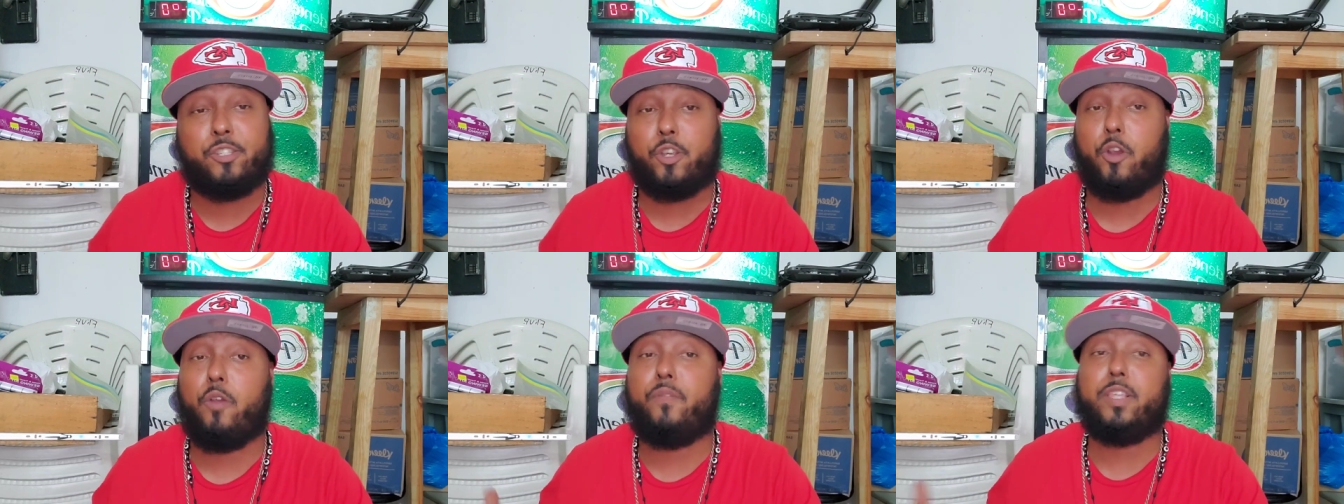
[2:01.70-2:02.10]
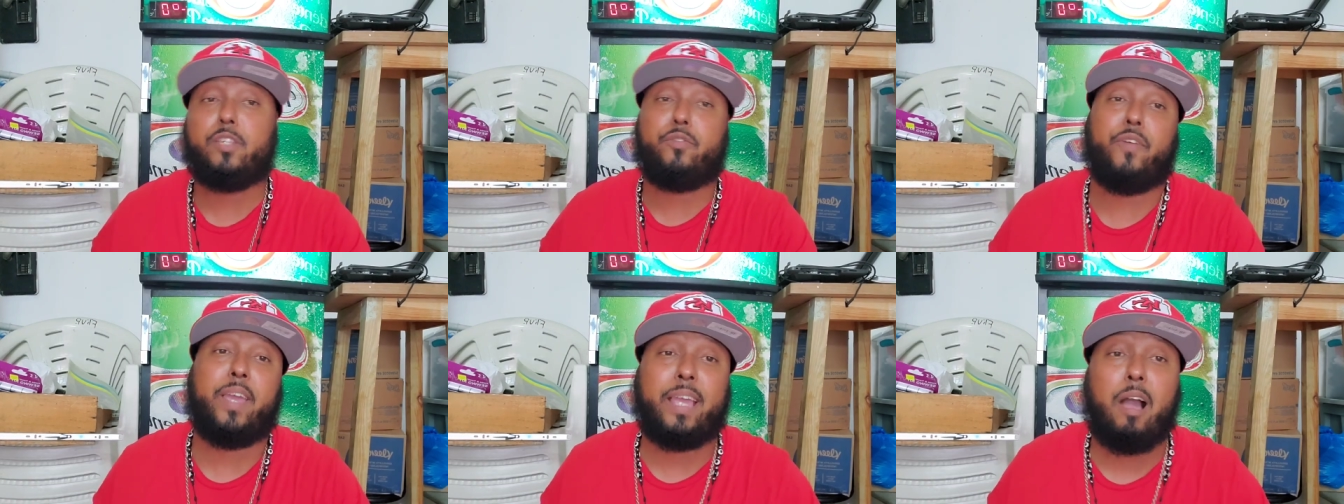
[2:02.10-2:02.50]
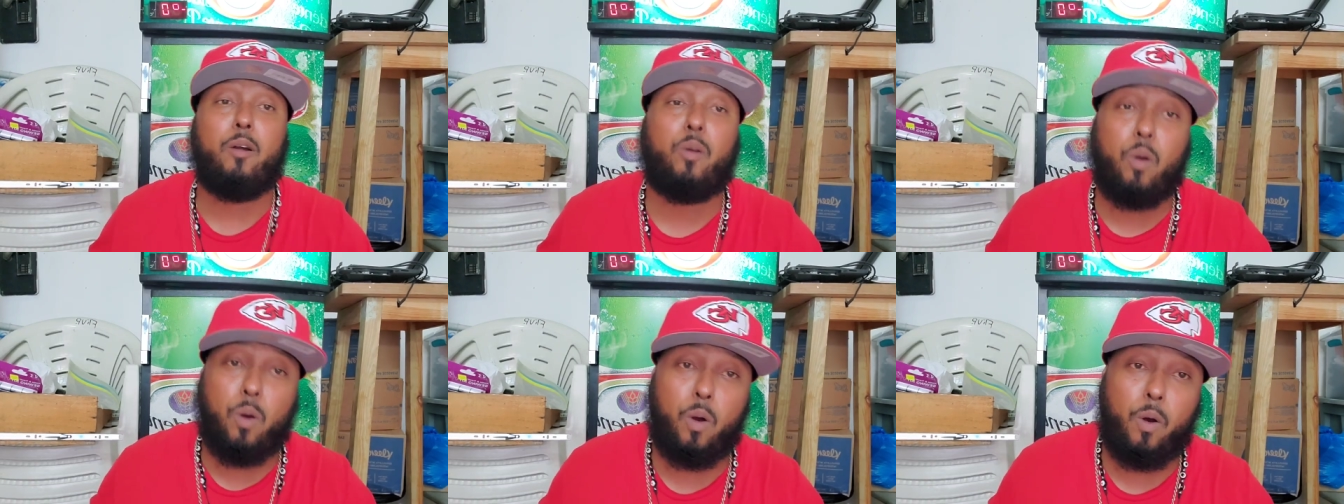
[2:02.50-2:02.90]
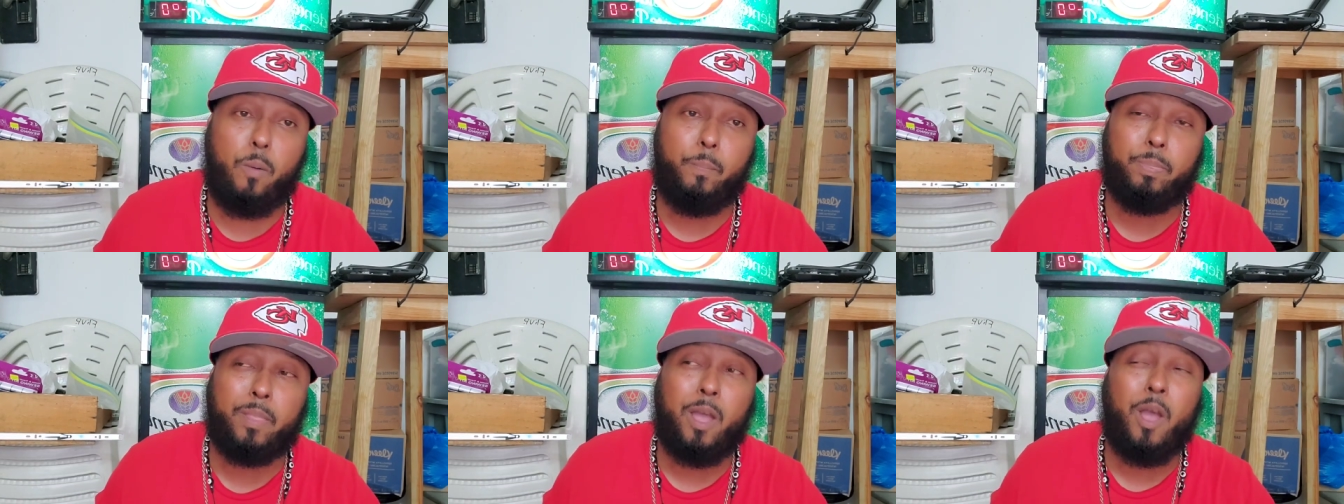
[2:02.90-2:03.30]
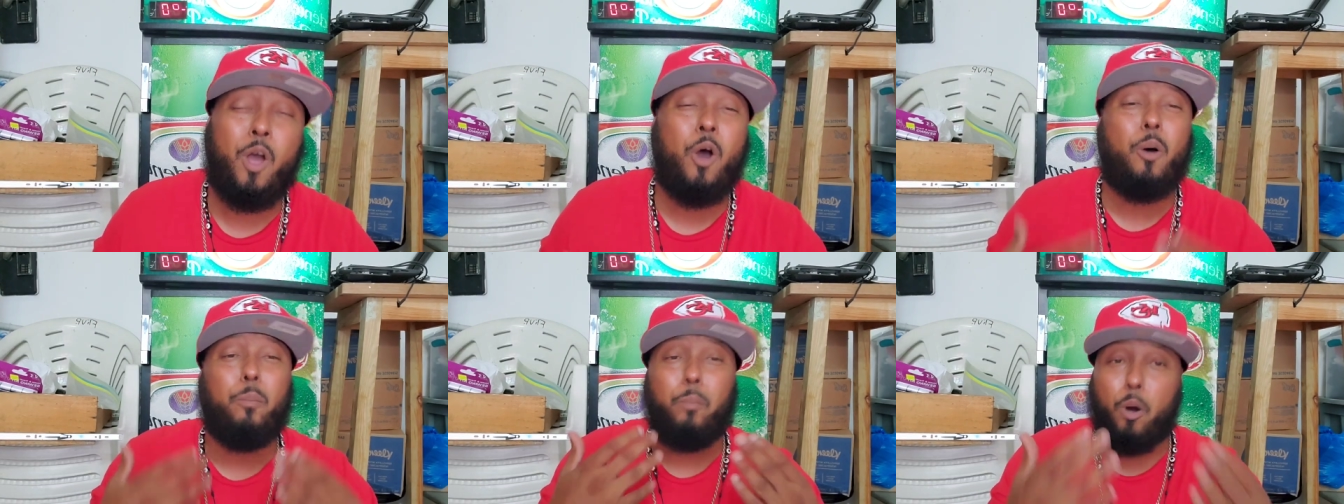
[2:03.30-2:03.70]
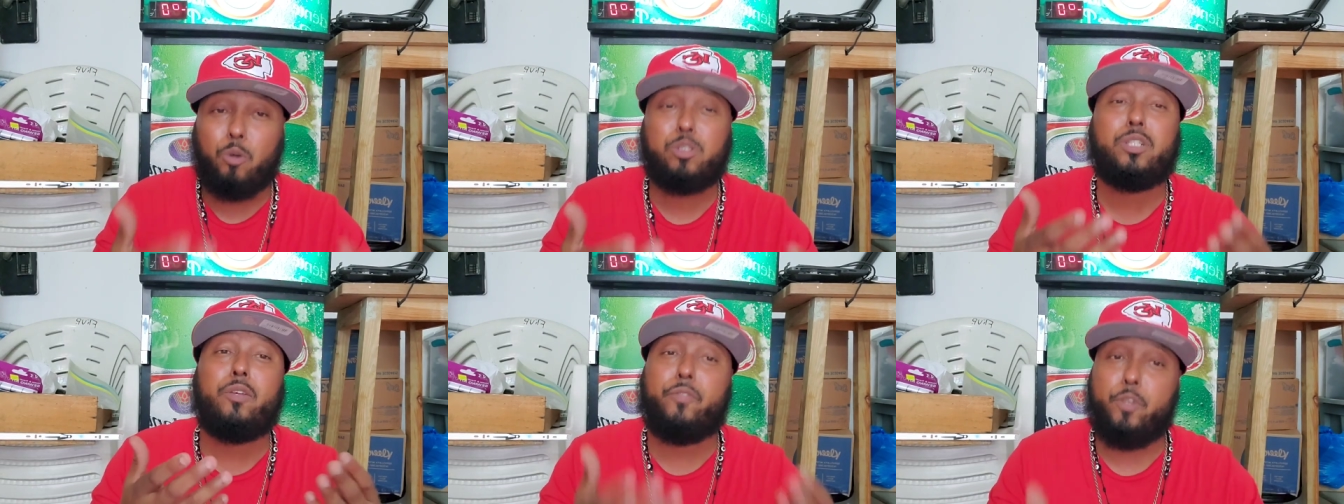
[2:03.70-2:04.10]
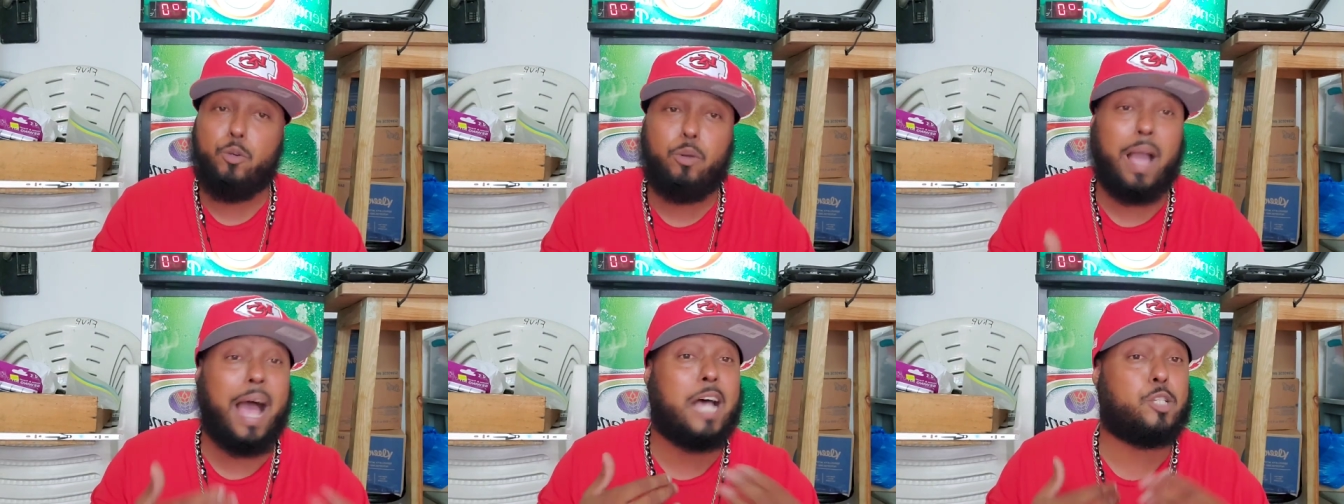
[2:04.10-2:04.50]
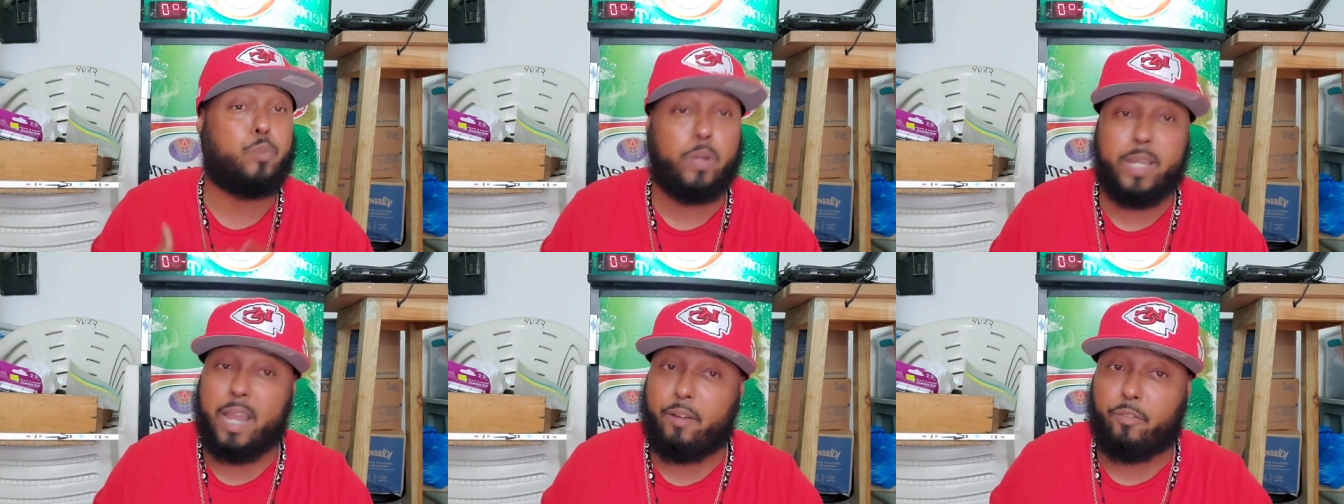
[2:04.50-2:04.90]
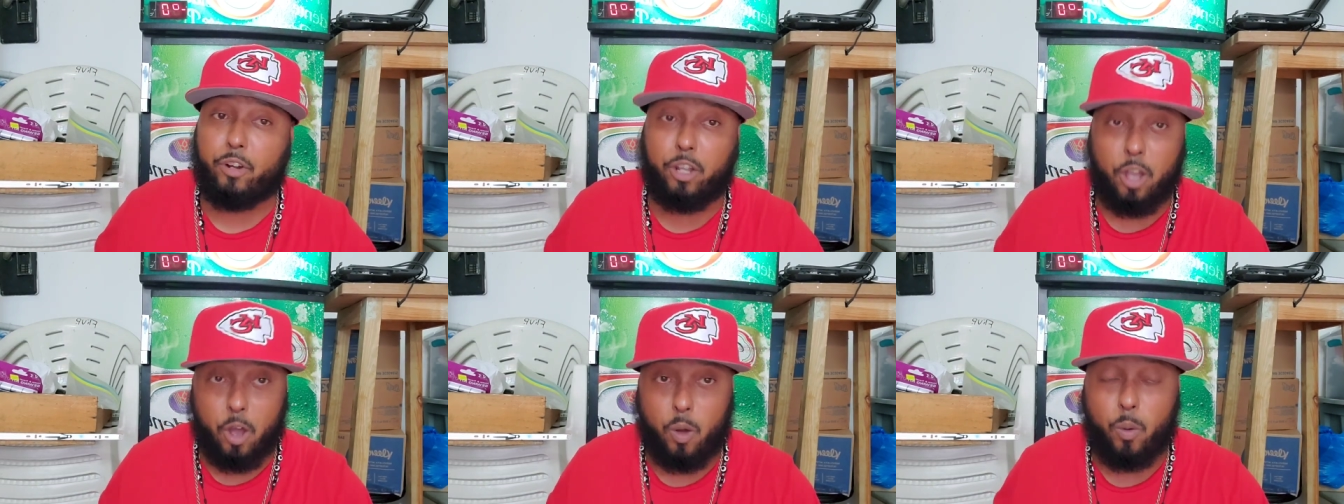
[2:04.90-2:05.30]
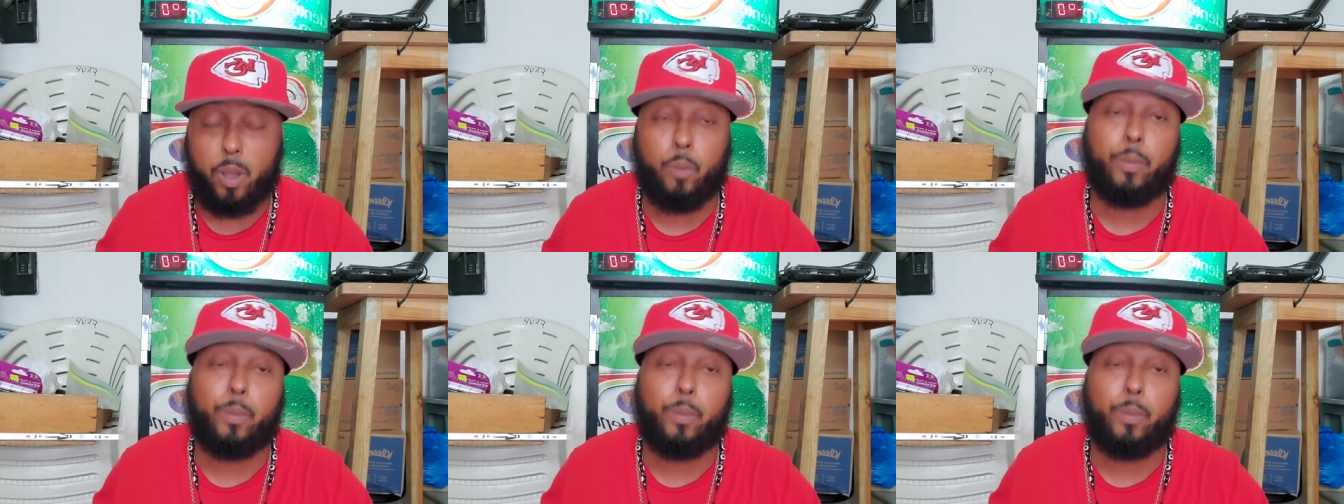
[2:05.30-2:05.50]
serve this fake alcohol, most of you guys would never go.